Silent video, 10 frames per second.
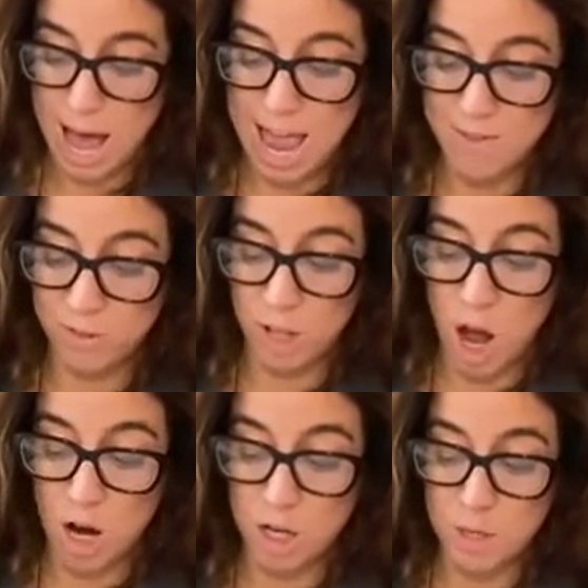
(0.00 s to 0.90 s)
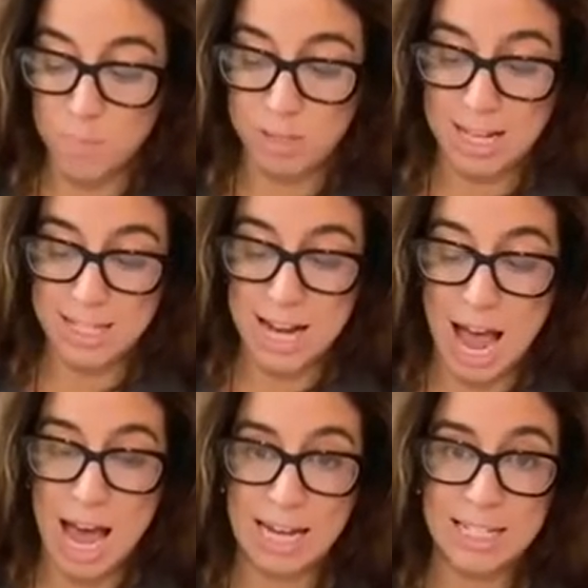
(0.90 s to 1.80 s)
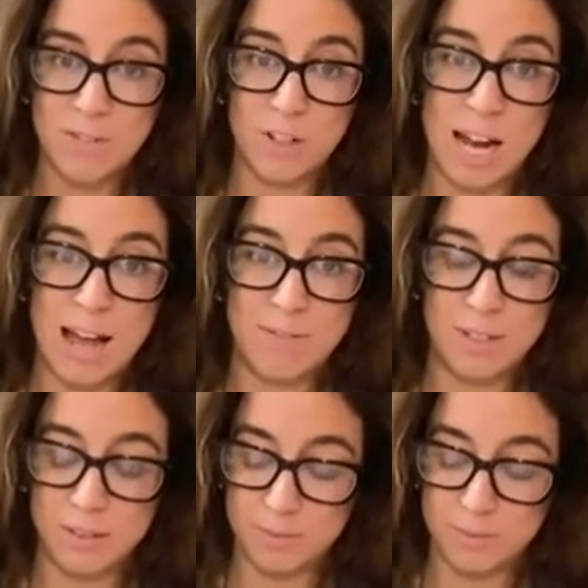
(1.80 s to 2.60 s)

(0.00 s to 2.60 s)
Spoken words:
I have large, pleasant eyes for Kapha.